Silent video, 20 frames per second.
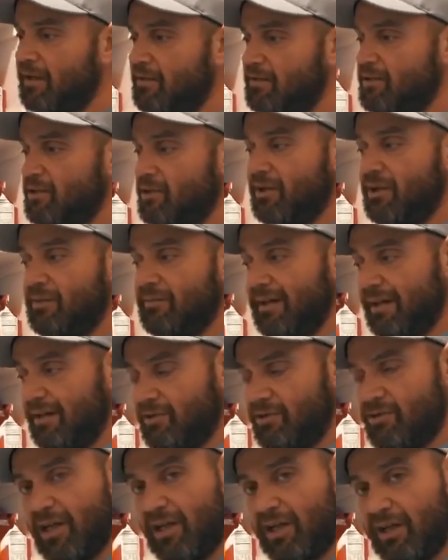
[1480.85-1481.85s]
She could have made
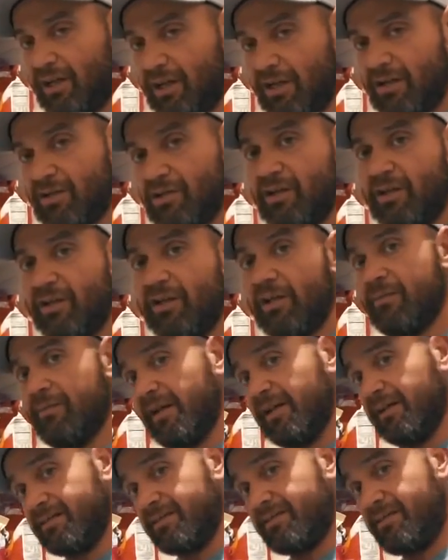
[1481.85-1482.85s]
chicken. She could have
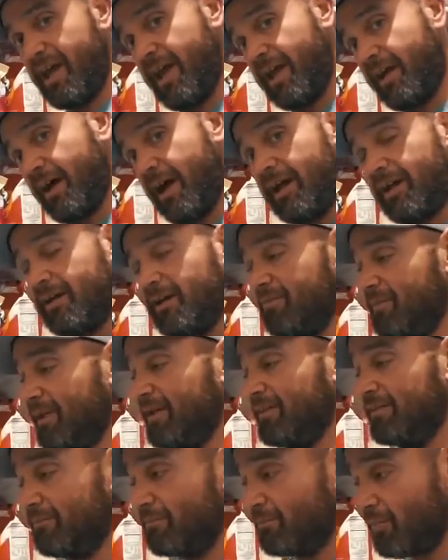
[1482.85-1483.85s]
made steak. I could have
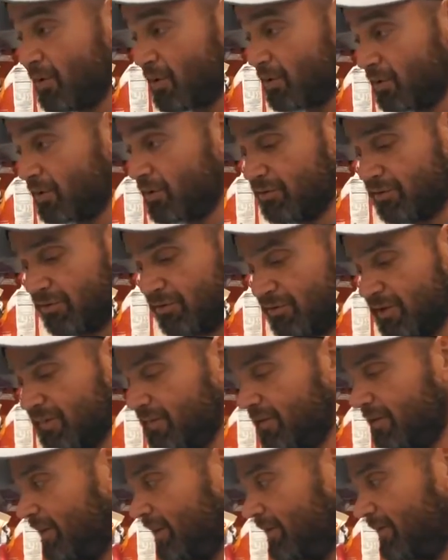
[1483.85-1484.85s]
made some burgers or
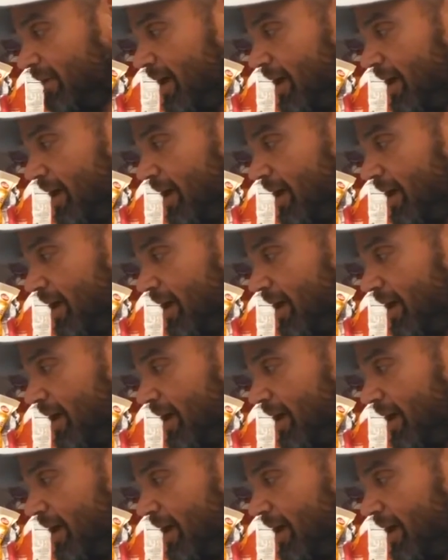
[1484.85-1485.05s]
something like